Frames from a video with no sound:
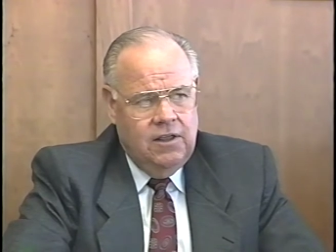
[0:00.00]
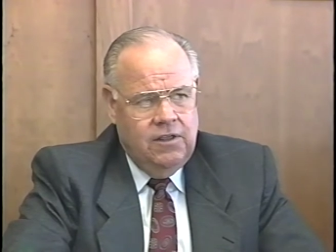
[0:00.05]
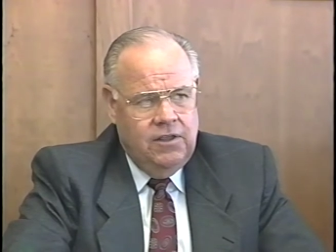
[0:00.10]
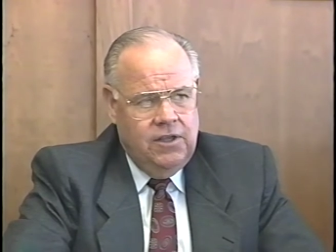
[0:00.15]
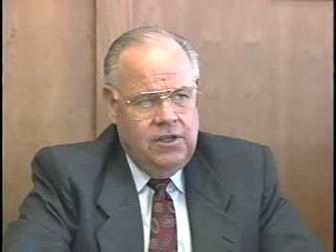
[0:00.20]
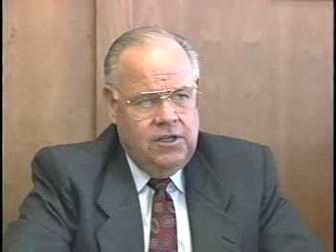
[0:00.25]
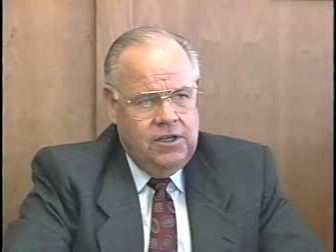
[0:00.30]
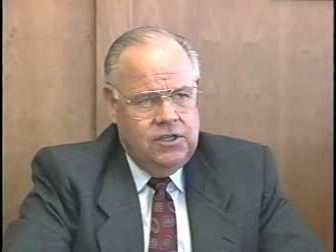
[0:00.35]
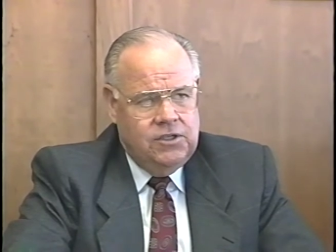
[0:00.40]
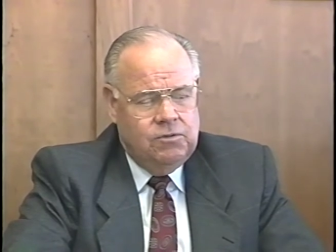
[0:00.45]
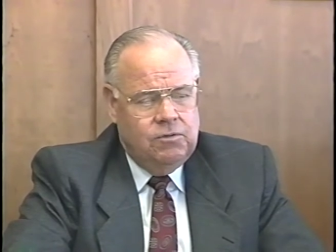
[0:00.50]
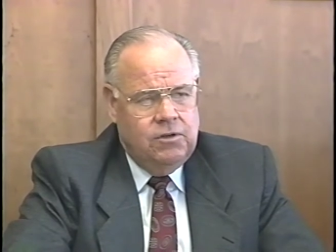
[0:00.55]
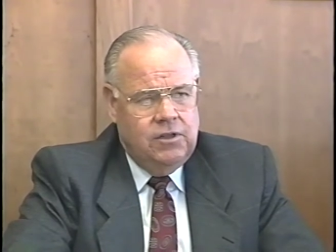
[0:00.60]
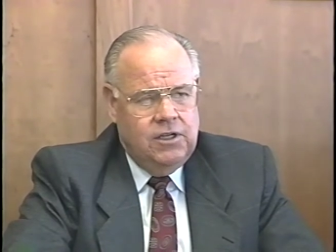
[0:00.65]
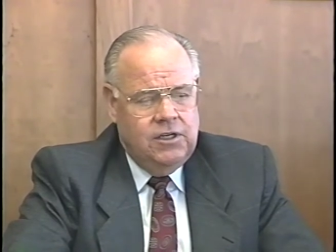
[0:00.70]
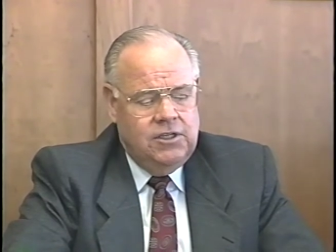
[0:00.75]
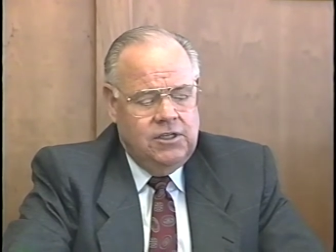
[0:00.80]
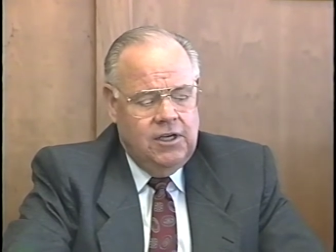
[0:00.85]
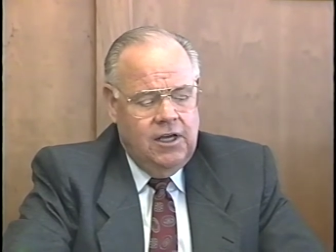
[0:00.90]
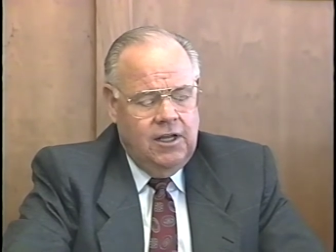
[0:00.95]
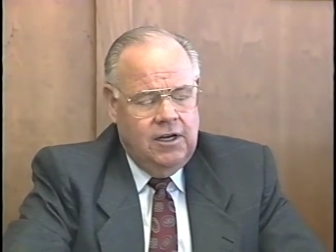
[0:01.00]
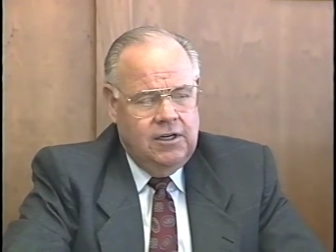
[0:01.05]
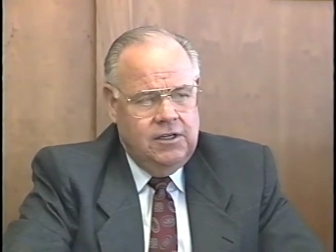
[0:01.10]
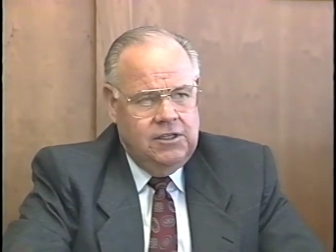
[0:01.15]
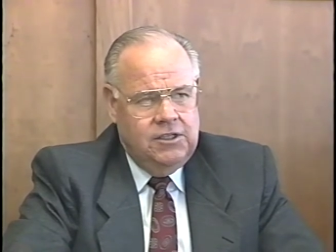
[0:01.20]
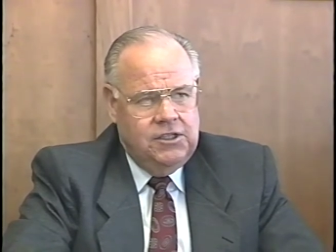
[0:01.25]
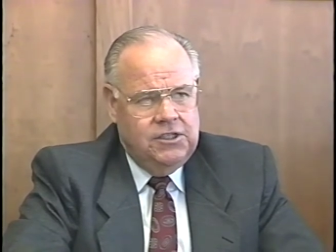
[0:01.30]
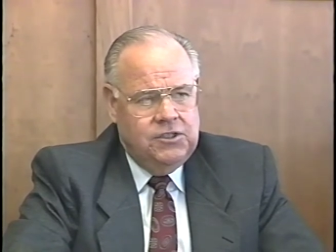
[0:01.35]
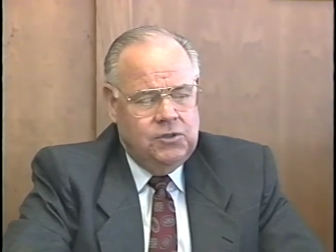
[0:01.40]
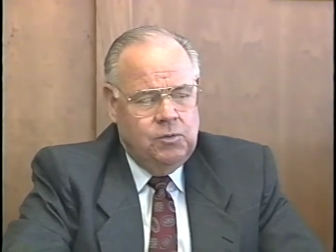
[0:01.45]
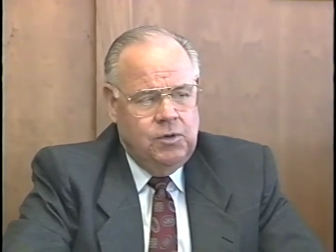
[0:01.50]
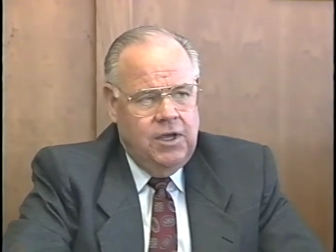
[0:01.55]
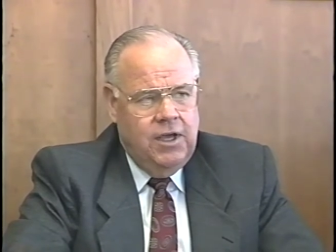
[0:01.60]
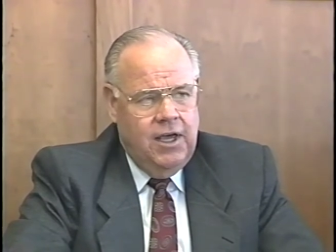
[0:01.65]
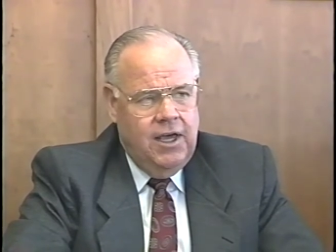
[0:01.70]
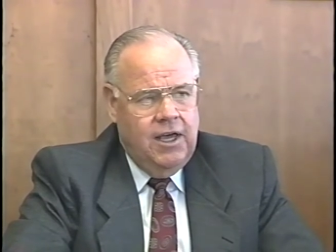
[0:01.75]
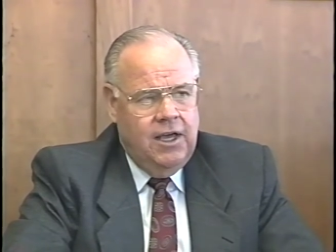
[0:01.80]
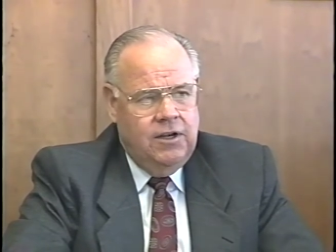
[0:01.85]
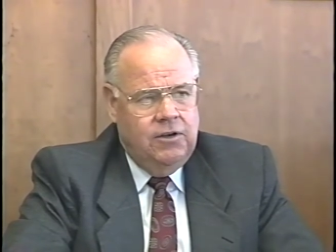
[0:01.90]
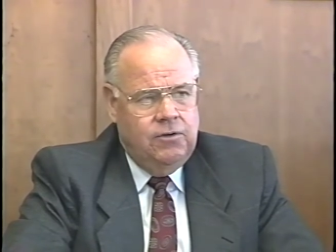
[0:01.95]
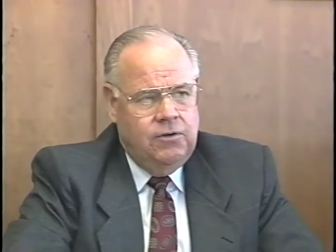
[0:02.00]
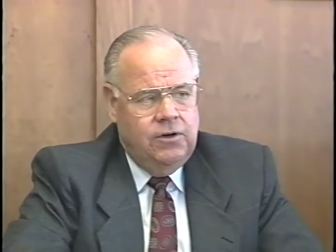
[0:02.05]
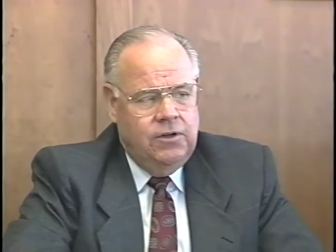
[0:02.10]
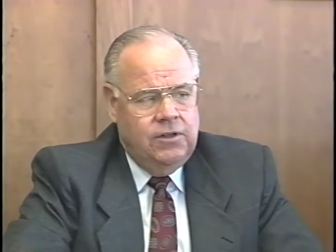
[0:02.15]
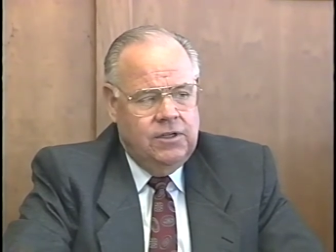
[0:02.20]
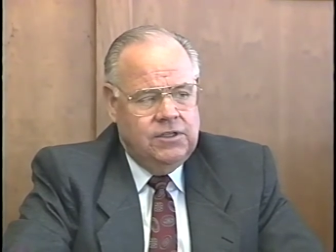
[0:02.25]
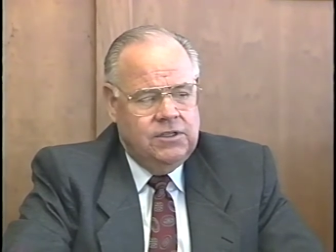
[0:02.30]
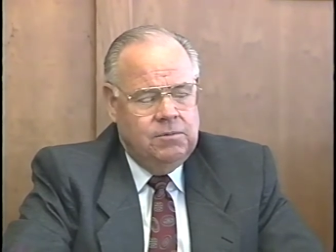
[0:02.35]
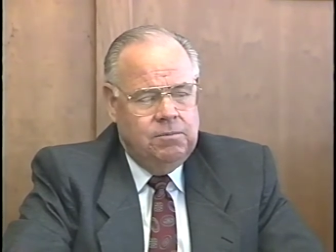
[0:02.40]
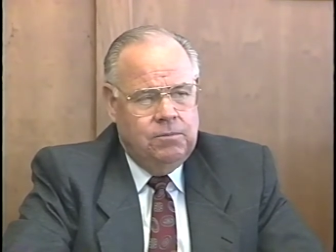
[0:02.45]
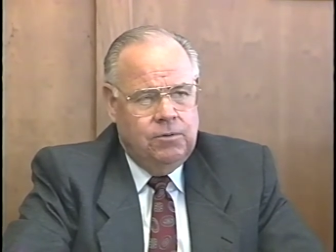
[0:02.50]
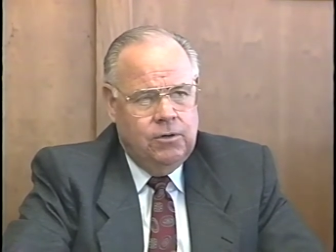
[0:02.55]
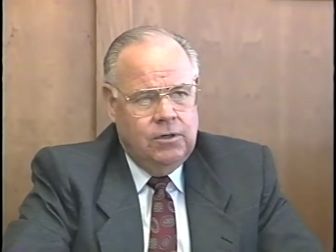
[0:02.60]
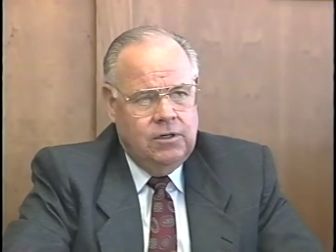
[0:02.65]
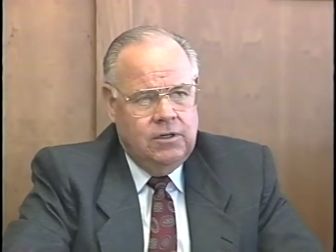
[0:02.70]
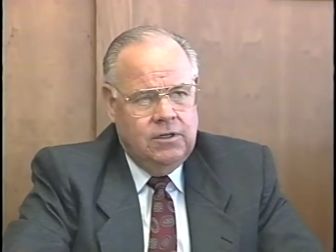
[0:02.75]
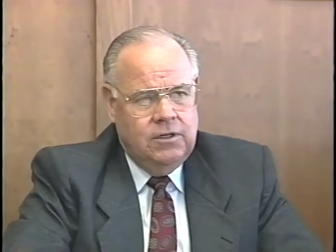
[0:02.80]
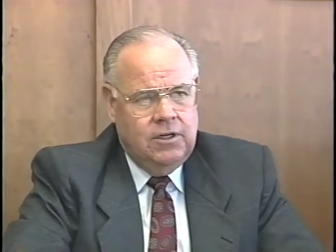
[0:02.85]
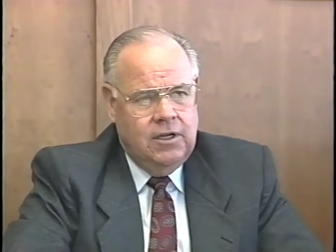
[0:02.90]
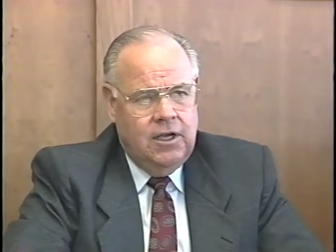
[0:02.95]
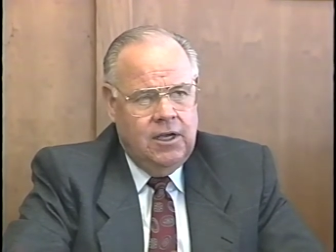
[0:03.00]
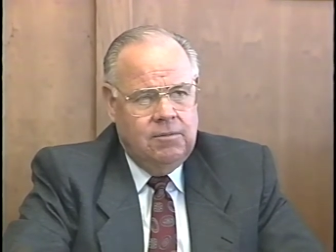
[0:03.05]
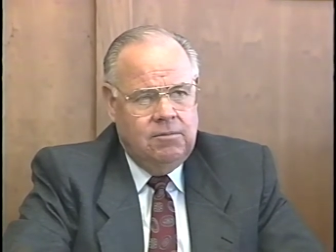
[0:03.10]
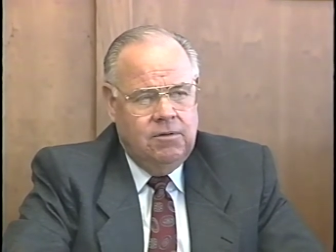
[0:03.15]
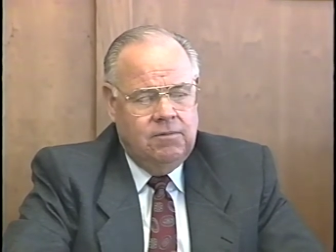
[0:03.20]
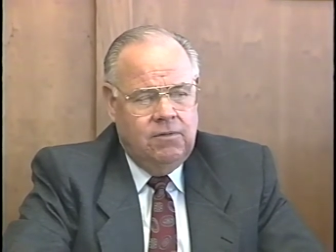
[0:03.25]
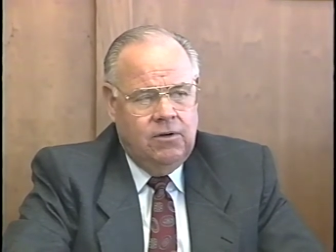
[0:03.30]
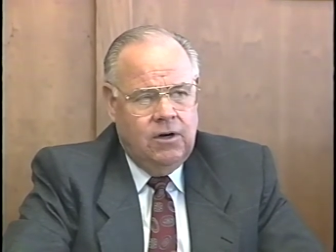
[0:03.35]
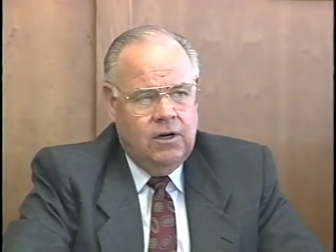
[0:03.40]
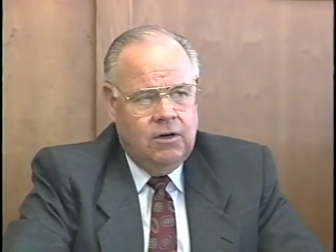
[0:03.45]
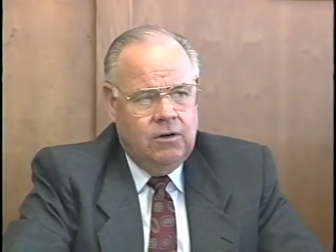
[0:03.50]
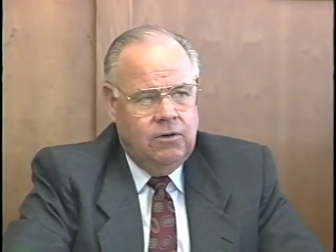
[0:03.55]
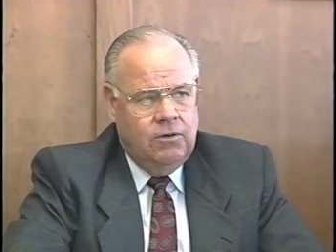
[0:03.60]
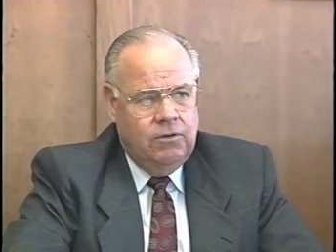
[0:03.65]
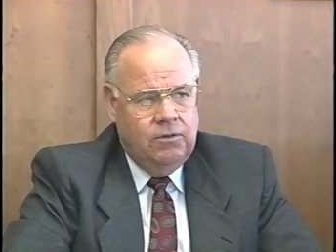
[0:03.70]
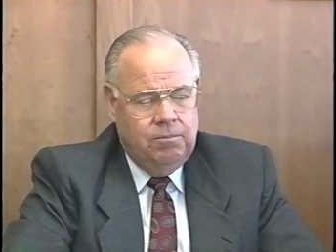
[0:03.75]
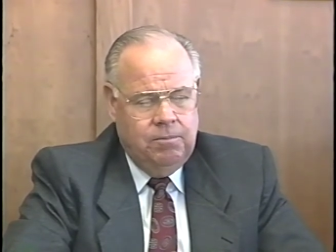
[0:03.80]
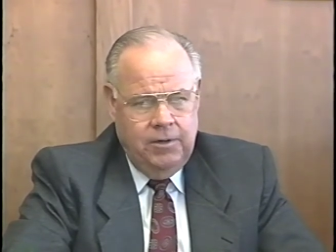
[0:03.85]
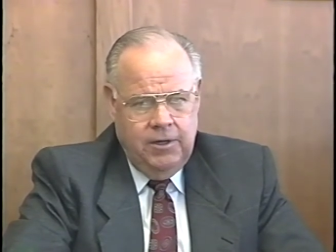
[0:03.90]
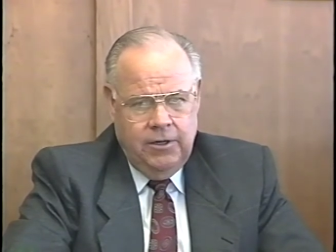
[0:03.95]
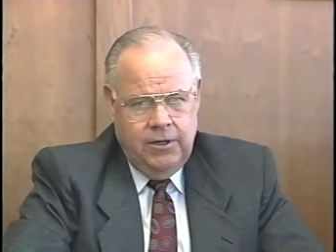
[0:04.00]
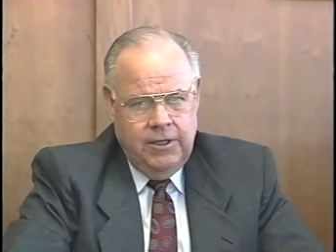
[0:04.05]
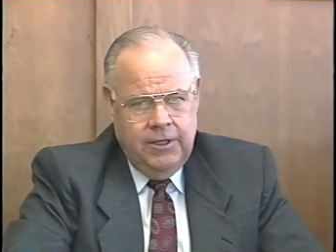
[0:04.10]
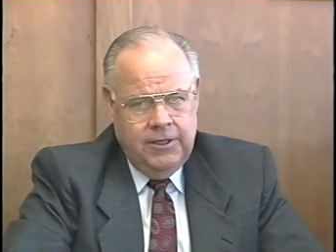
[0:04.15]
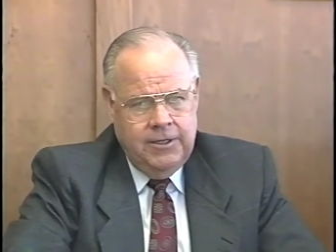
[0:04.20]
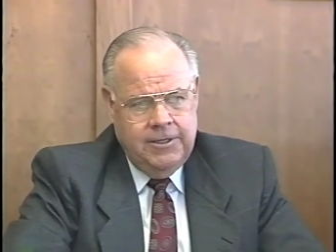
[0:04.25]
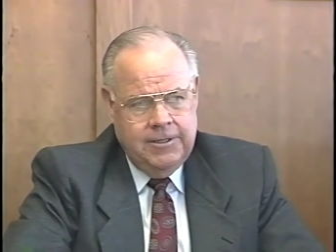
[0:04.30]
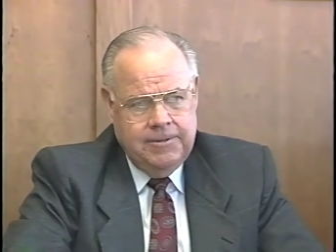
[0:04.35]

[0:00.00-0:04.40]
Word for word: These were the challenges we had during this important time of our growth period.